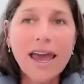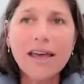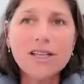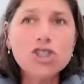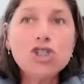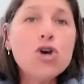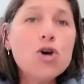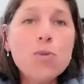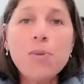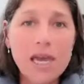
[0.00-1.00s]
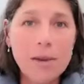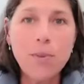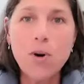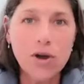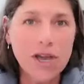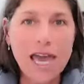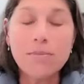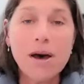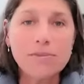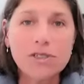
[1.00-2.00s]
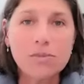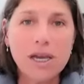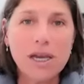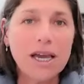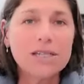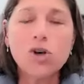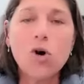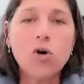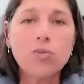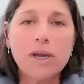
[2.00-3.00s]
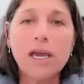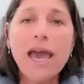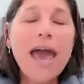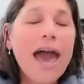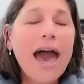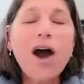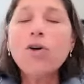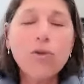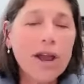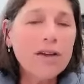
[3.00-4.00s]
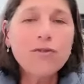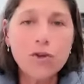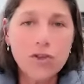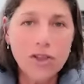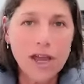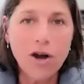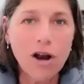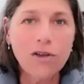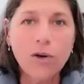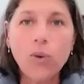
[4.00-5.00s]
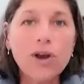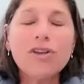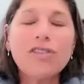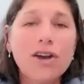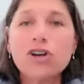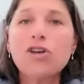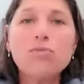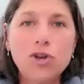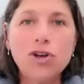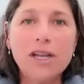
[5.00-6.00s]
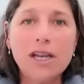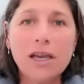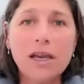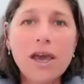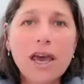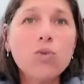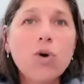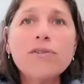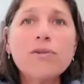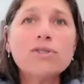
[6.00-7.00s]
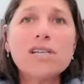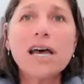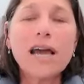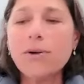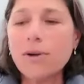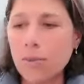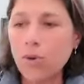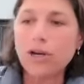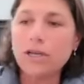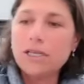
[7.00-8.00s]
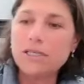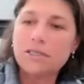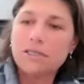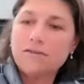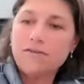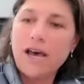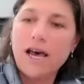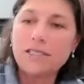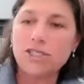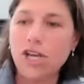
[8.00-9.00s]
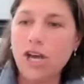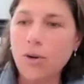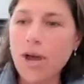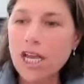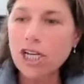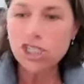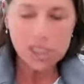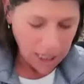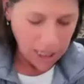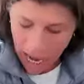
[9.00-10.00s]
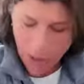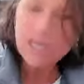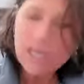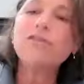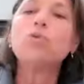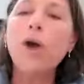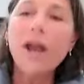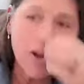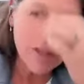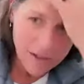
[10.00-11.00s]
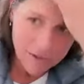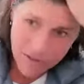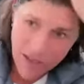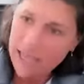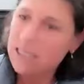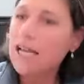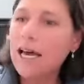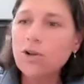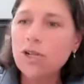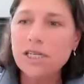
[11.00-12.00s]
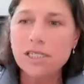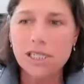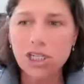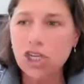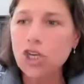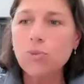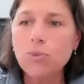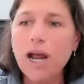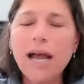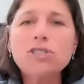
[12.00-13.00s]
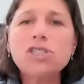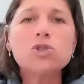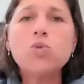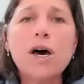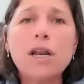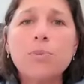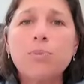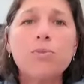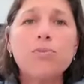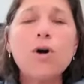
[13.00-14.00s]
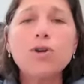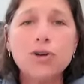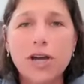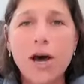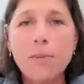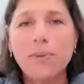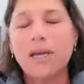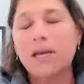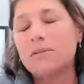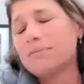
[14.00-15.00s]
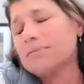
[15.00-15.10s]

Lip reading: and 2 people came up to me and told me how grateful they are that we're in their community. And one of them was like, I'm wearing this vest, She said, I would even wear that vest. Not only is it cute, but I would just want to promote your company.